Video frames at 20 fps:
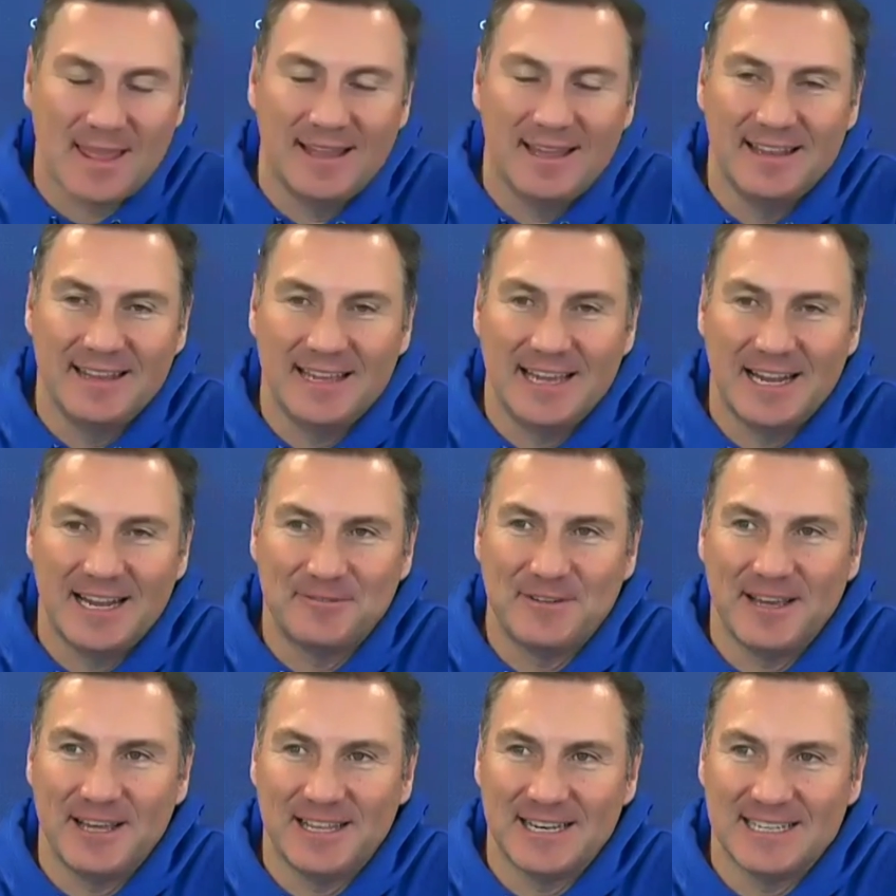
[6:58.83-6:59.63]
in the
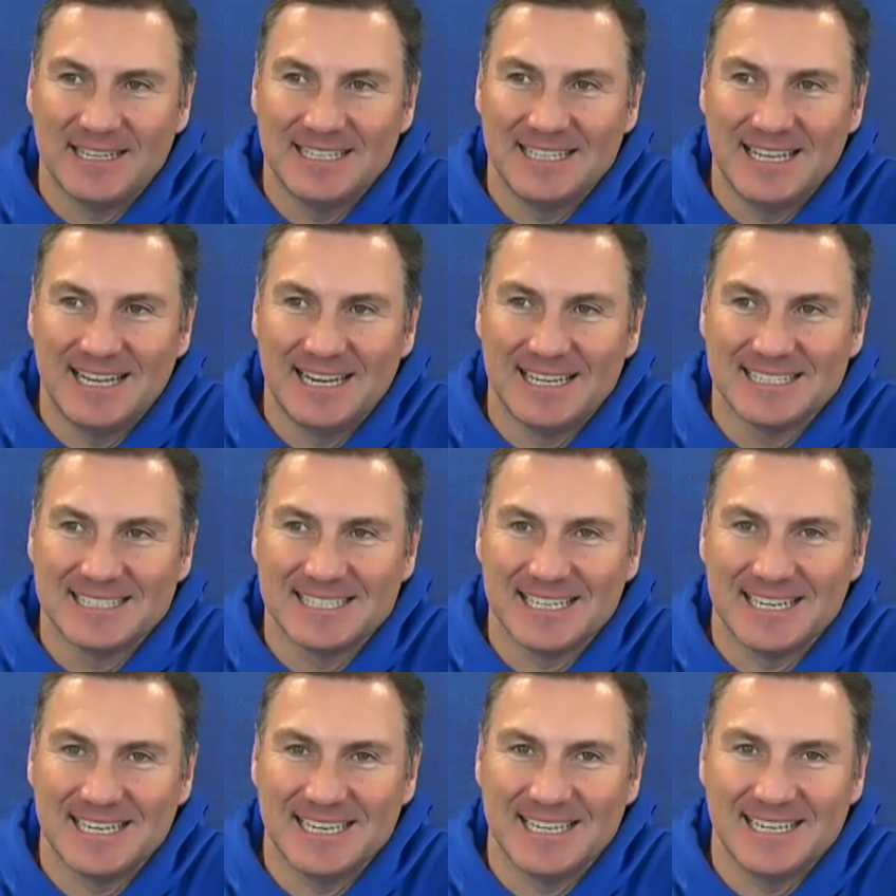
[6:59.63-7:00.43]
NFL, and I
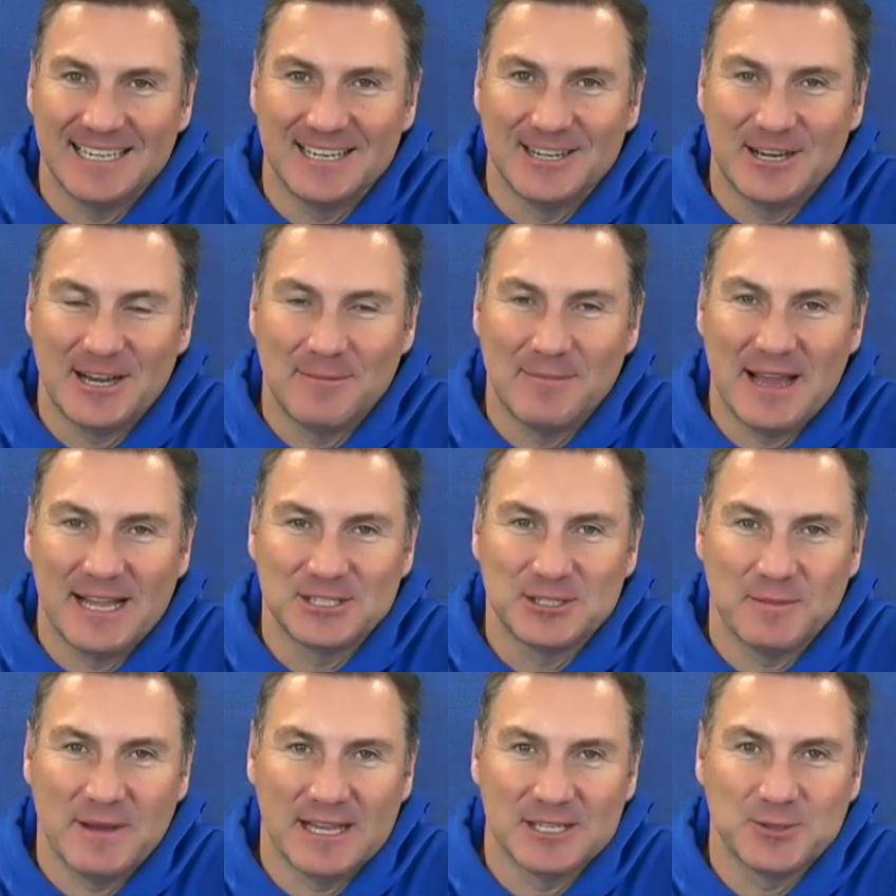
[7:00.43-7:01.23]
said, hey,
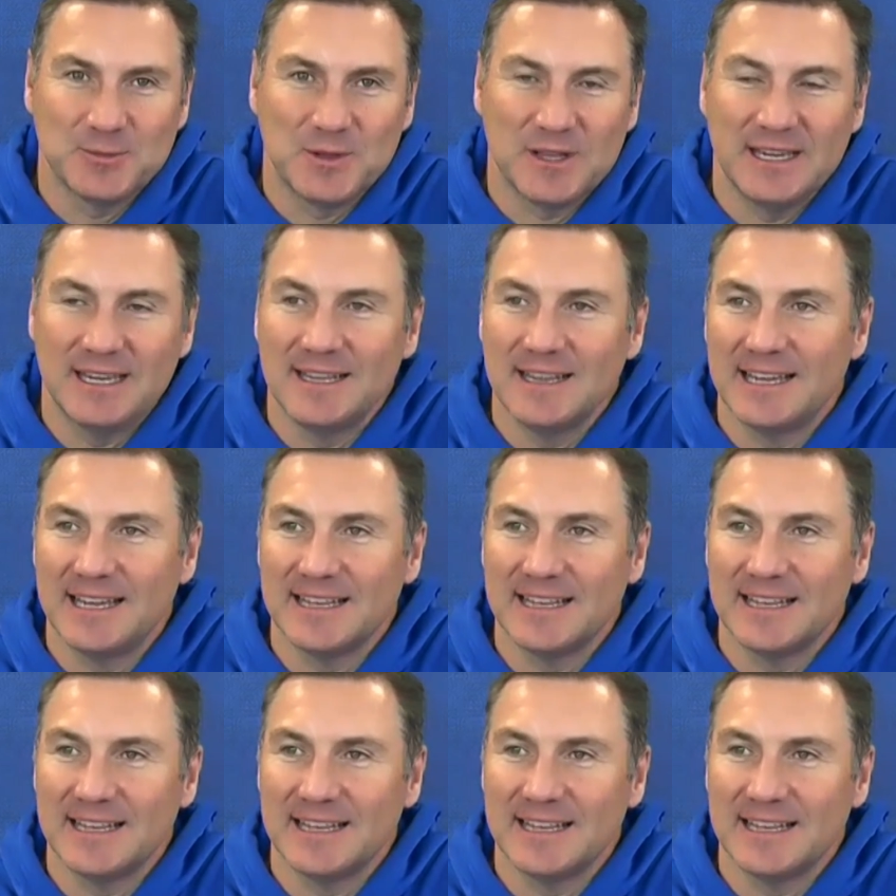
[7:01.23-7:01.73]
imagine playing